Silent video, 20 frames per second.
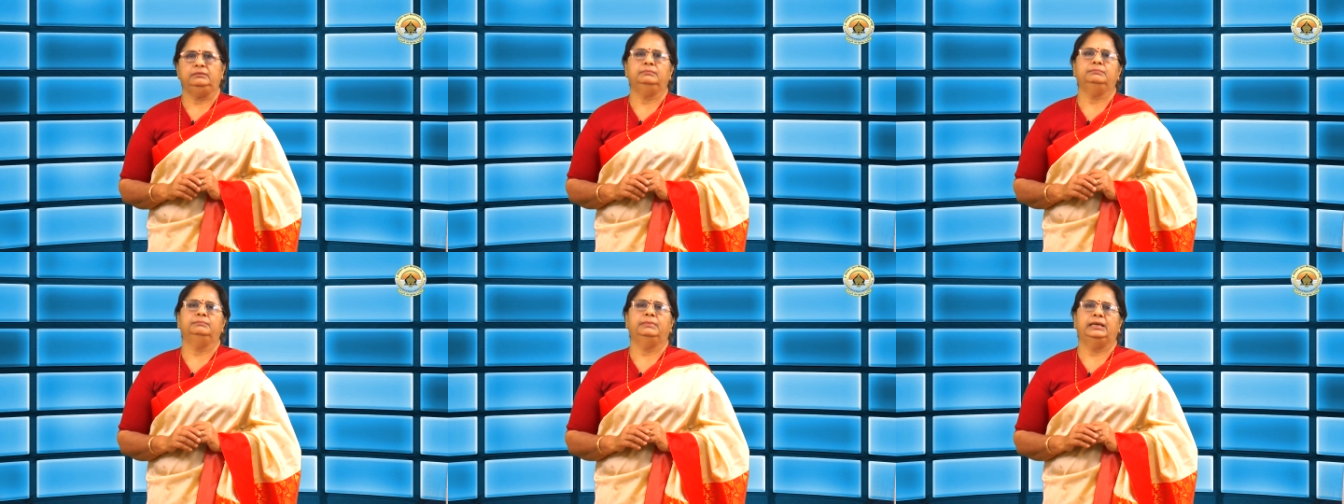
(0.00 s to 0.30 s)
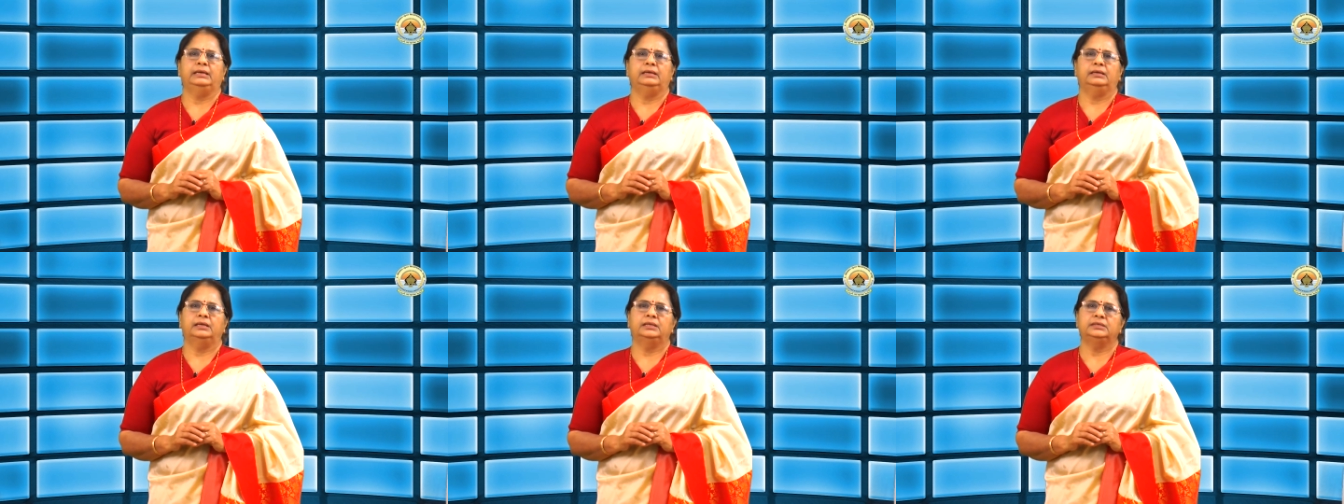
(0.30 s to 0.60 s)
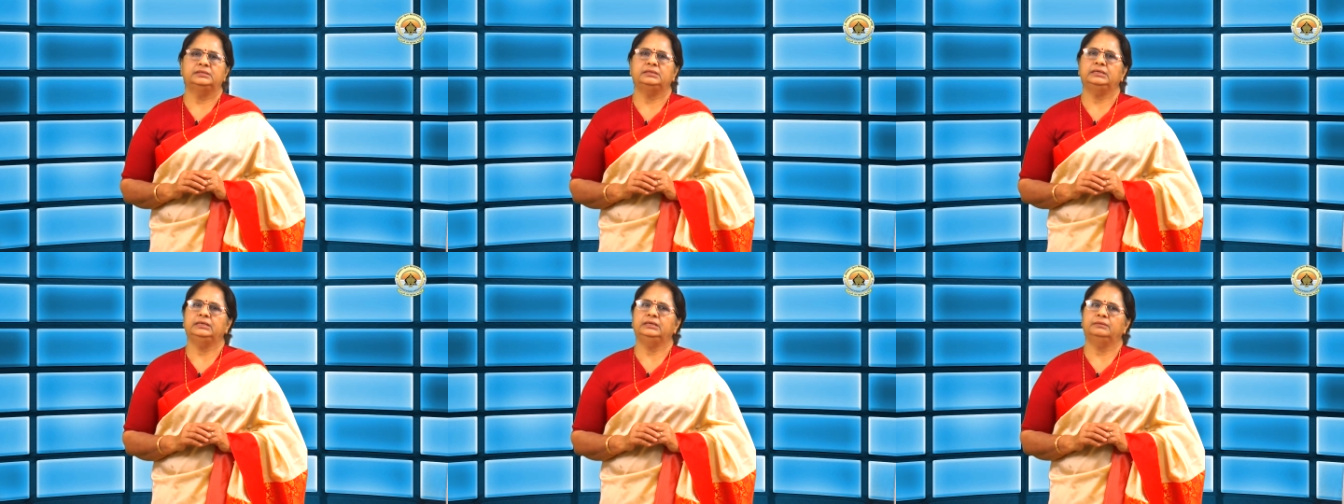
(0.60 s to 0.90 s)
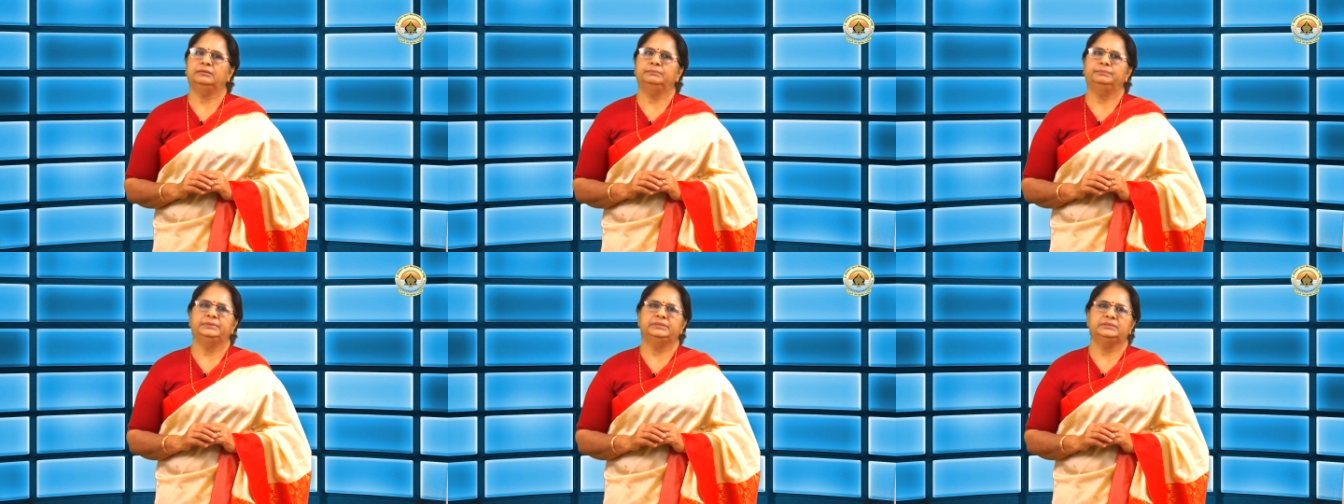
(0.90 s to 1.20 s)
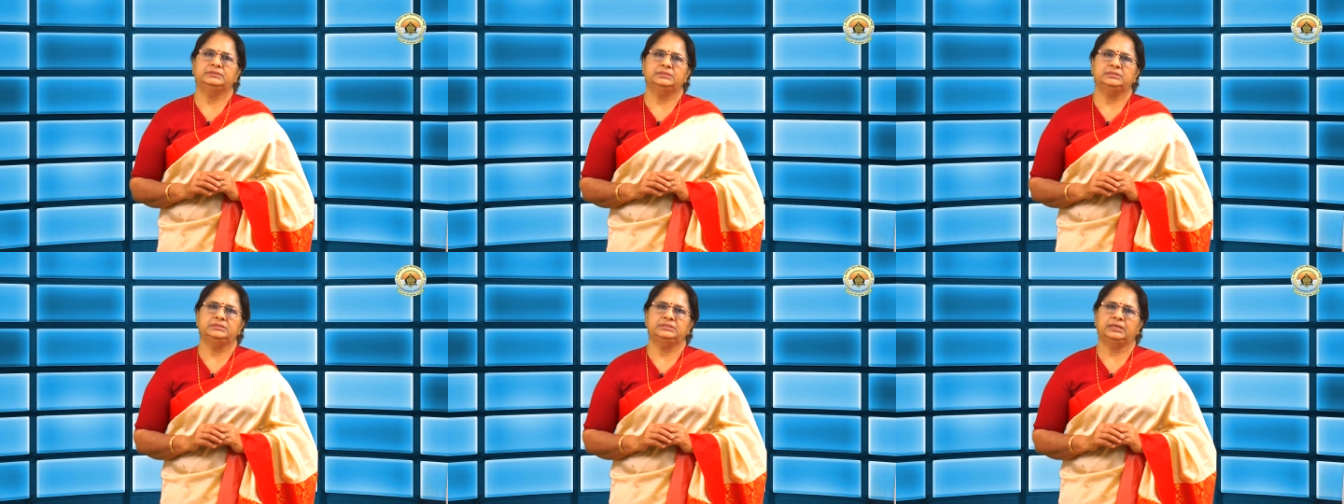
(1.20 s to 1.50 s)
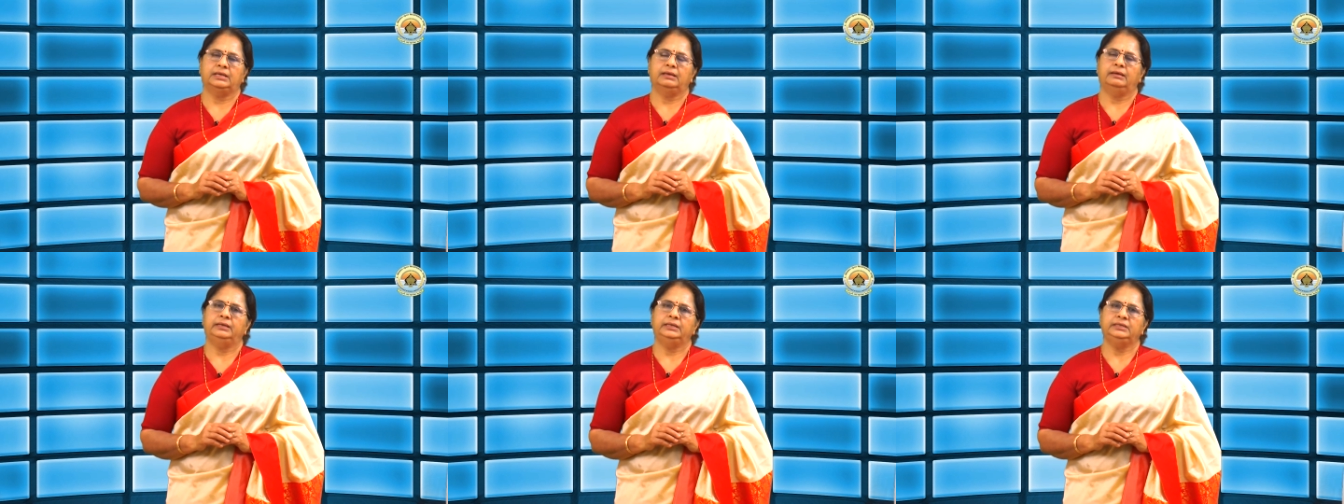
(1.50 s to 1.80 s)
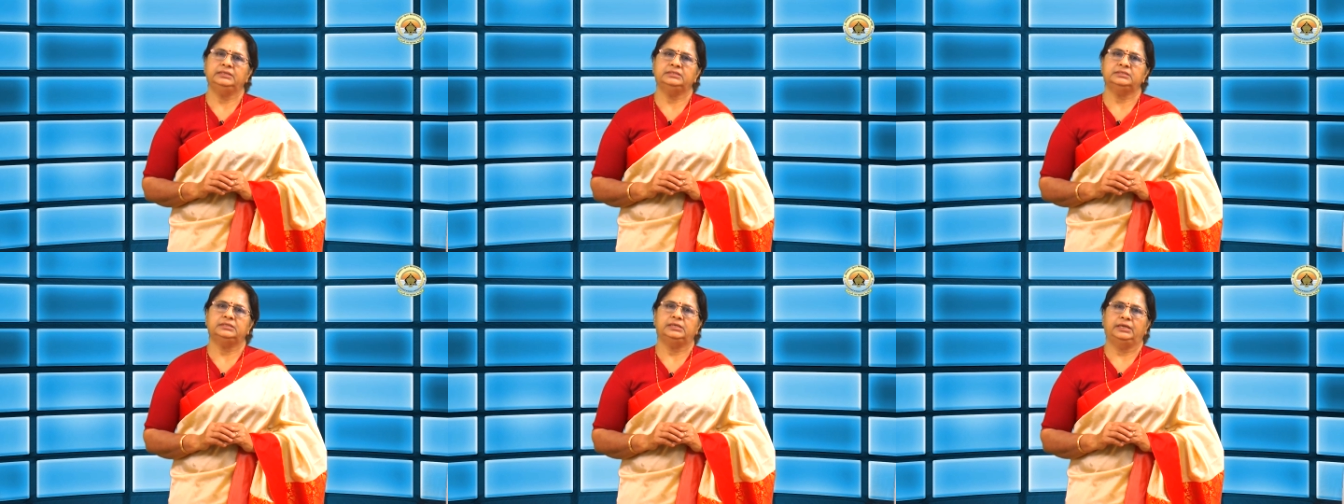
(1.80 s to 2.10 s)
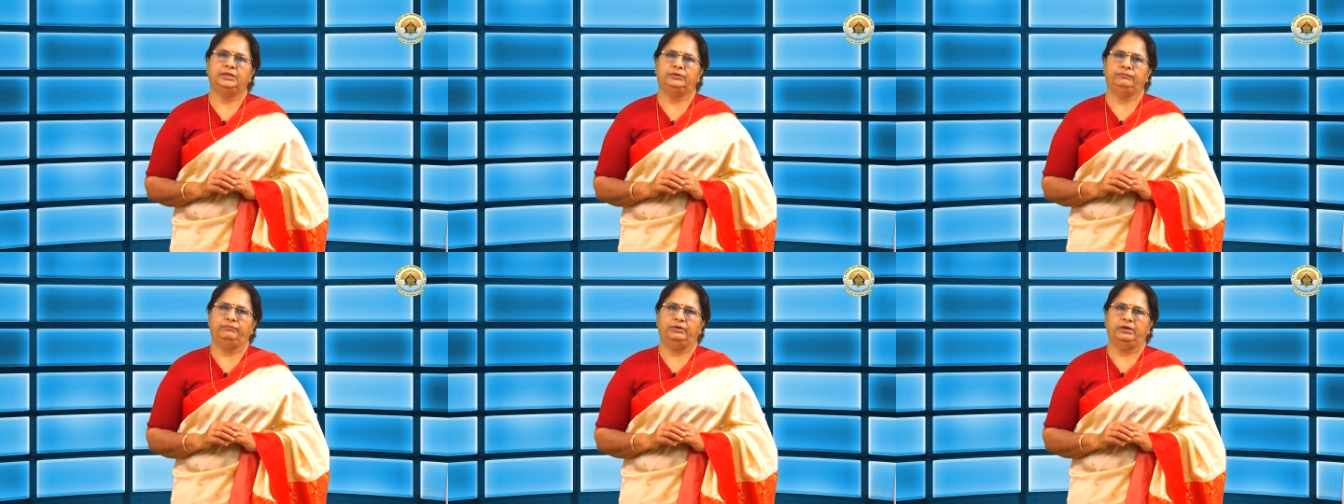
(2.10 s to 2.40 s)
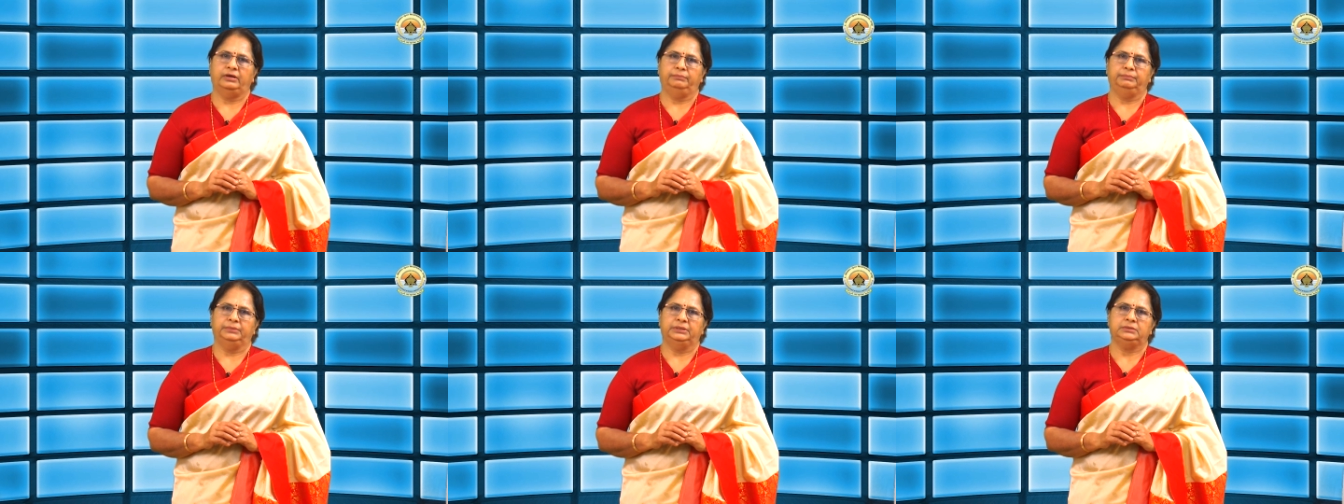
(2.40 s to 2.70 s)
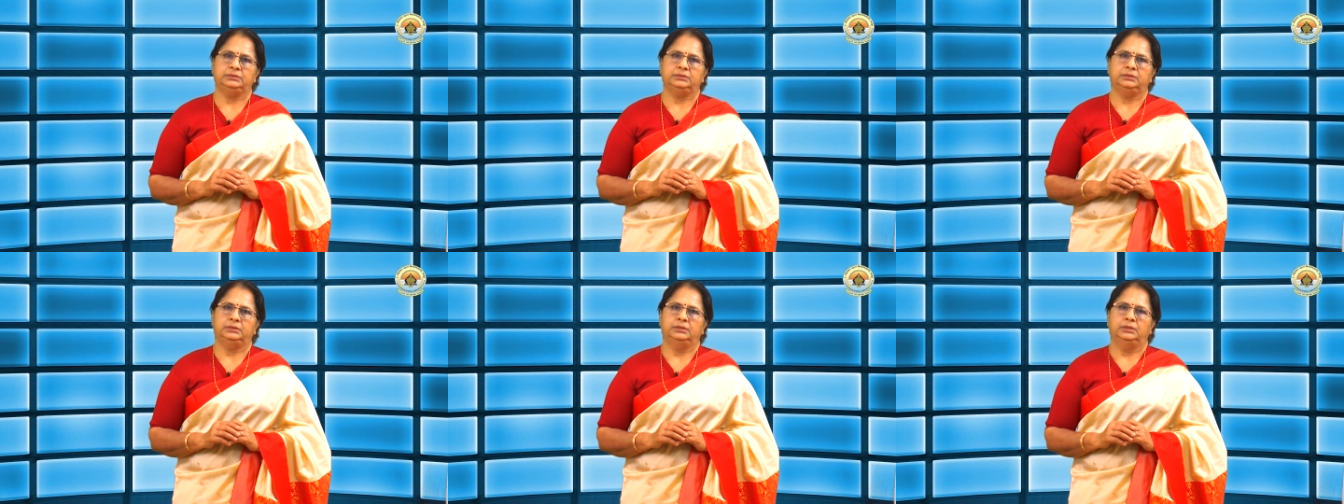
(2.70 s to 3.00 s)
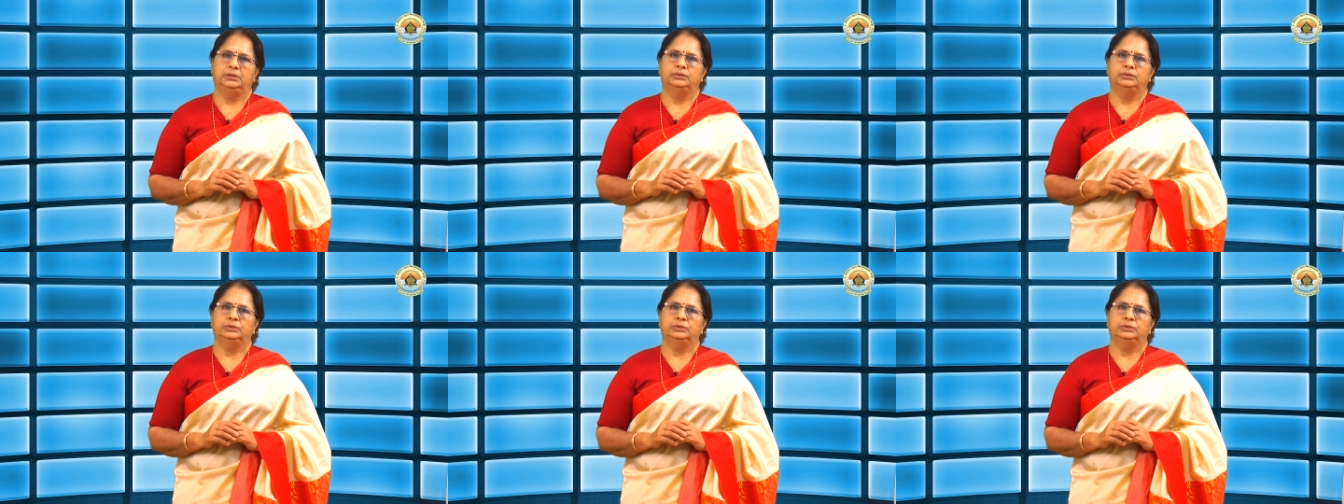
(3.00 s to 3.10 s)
by altering a person's current environment